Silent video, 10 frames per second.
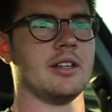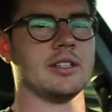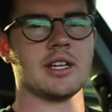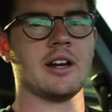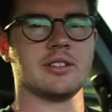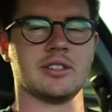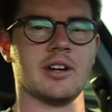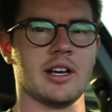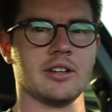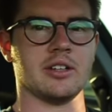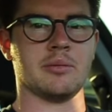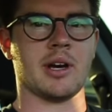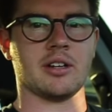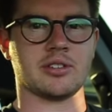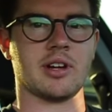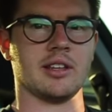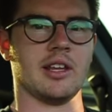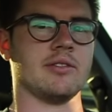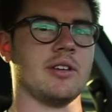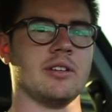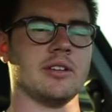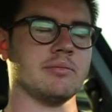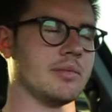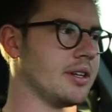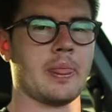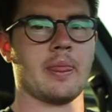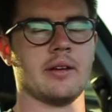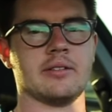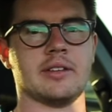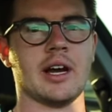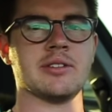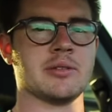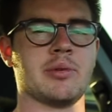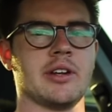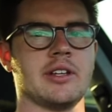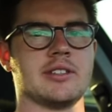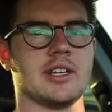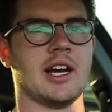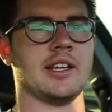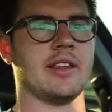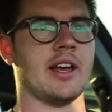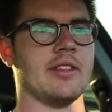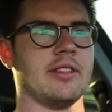The tires still had a good amount of tread left on them. that was a pretty good sign that